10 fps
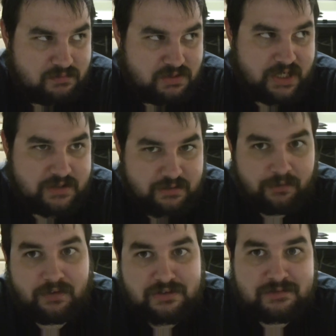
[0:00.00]
Chancellor
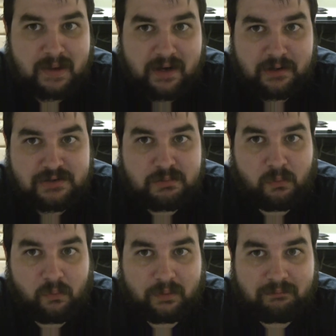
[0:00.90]
of the Spires
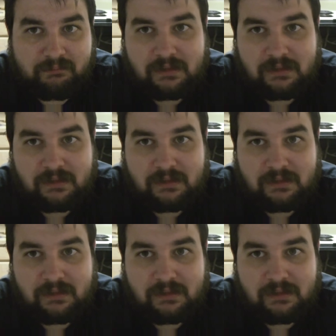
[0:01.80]
more,